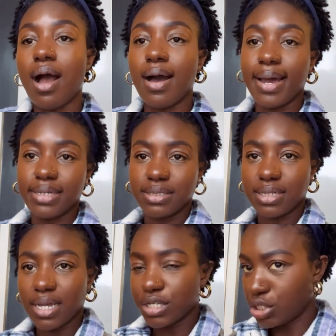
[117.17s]
I
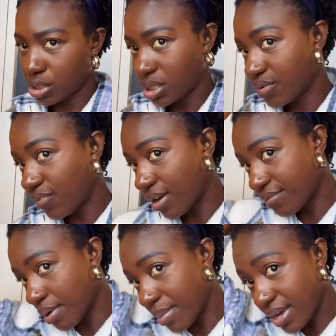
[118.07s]
decided to just fluff
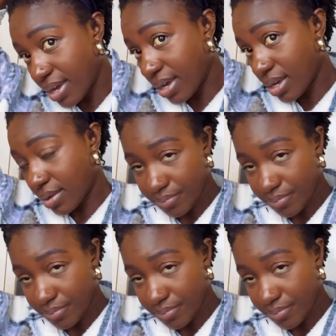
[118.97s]
up my hair.